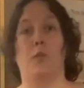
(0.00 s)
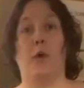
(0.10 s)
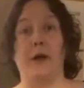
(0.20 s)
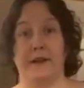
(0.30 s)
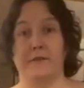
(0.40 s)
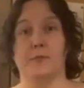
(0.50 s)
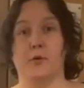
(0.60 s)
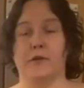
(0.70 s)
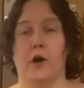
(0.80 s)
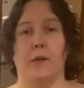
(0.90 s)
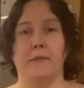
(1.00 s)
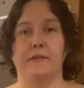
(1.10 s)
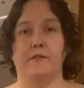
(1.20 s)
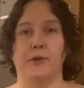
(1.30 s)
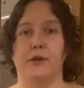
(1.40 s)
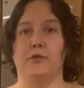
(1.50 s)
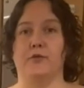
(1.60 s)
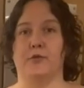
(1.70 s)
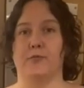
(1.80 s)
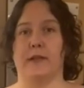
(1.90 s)
What is most common is we
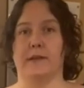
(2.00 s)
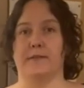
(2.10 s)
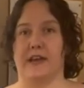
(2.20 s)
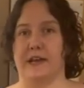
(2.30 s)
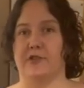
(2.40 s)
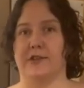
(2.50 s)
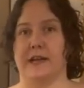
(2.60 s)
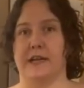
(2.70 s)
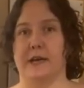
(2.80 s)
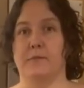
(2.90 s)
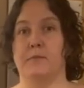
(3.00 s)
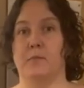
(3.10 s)
use relative age dating.